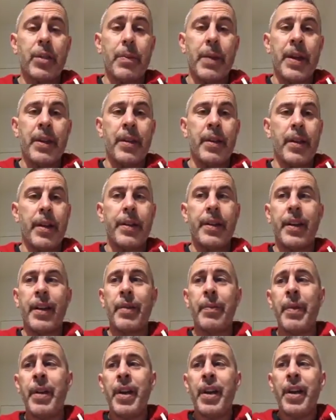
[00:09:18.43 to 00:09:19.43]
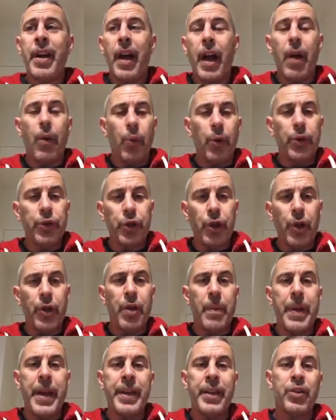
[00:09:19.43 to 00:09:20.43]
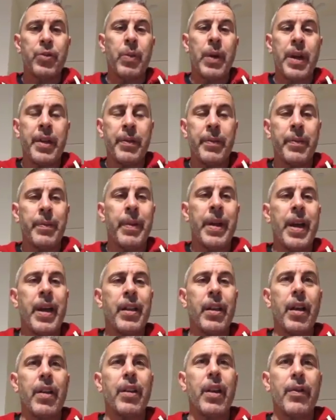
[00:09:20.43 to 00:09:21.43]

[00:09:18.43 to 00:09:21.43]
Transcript: And I will show you, I love Amanda.